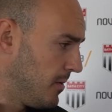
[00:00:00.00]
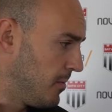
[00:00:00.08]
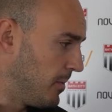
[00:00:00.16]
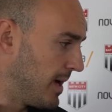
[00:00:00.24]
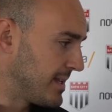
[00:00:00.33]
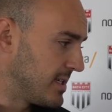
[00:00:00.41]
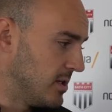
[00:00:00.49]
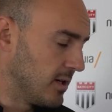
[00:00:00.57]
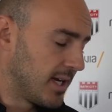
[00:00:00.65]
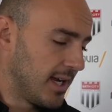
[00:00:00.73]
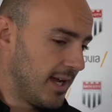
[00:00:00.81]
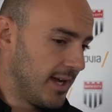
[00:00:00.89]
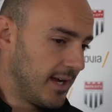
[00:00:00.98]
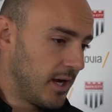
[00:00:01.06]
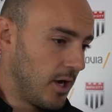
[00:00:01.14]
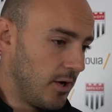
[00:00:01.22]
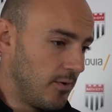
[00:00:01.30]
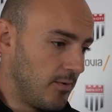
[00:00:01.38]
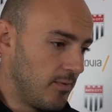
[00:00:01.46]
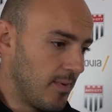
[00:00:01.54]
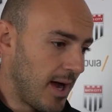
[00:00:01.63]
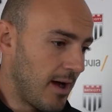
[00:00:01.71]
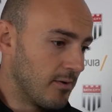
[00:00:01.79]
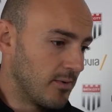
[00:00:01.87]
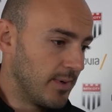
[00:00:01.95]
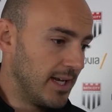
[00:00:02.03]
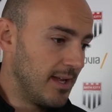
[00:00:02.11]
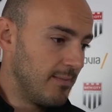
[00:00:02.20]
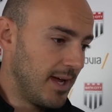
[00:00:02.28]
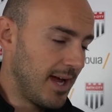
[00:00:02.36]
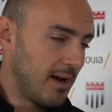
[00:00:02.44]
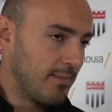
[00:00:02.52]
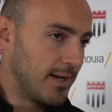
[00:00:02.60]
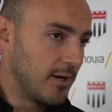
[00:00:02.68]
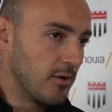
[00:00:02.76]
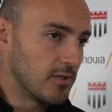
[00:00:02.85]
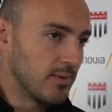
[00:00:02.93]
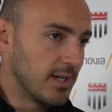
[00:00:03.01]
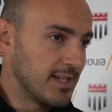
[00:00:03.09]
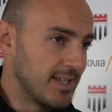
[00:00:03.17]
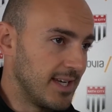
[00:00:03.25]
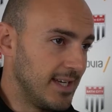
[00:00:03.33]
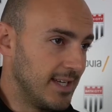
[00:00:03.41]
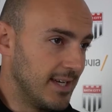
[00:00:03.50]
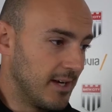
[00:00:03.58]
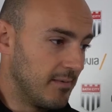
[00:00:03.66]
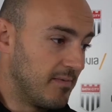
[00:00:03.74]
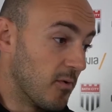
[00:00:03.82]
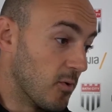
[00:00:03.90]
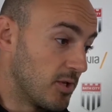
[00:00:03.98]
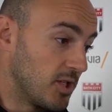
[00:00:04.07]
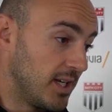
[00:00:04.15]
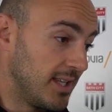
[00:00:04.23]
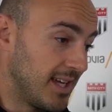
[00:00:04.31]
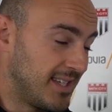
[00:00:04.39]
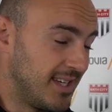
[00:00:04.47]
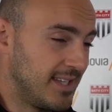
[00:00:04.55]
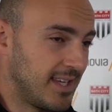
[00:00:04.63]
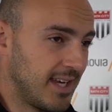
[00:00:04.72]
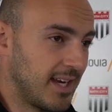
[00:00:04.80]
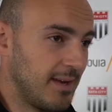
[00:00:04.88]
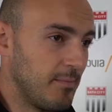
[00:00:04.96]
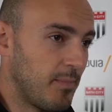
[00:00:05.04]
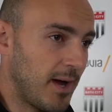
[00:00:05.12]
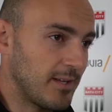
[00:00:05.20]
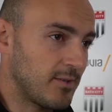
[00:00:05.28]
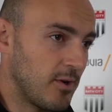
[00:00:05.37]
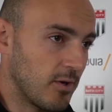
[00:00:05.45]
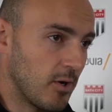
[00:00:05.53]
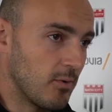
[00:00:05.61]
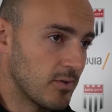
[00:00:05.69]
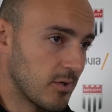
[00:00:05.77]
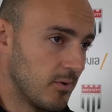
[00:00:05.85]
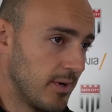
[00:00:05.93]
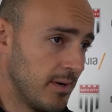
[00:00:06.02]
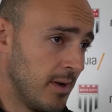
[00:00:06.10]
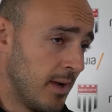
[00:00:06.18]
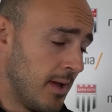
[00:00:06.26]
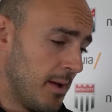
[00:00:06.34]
we had to look at it and go, how do we limit how many goals we're conceding? And unfortunately, that did take an impact on our goal scoring.